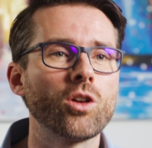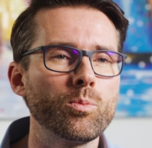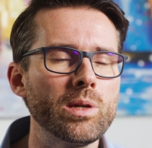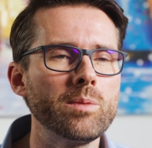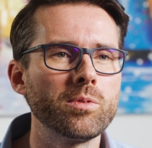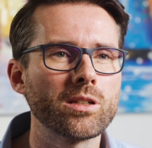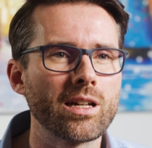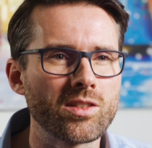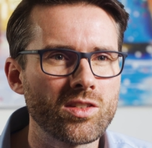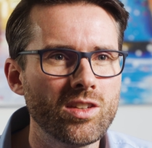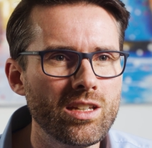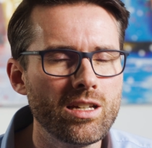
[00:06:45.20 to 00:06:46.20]
people can
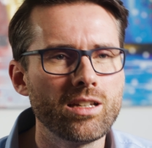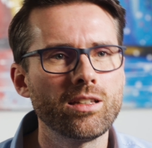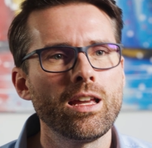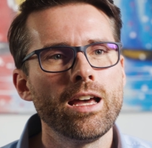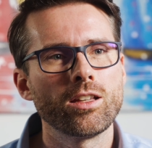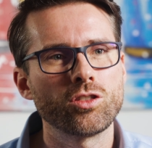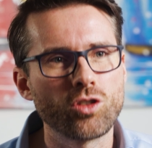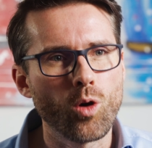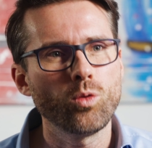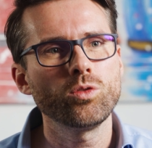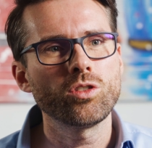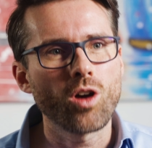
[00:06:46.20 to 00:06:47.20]
see it.
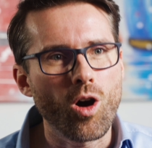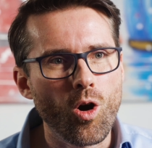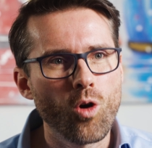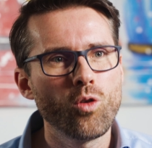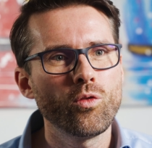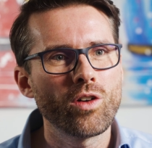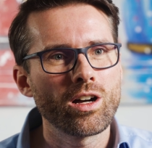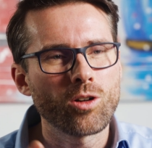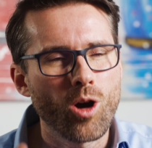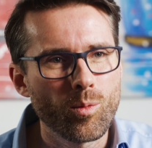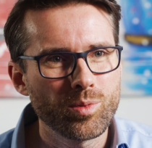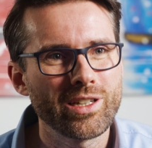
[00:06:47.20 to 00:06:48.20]
Don't
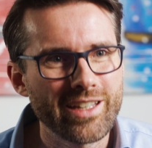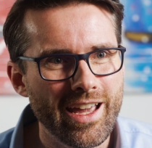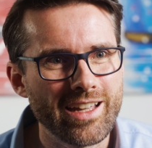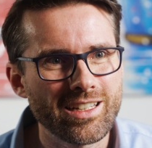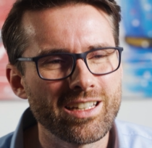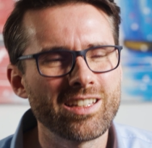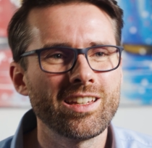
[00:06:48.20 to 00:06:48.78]
overcomplicate it.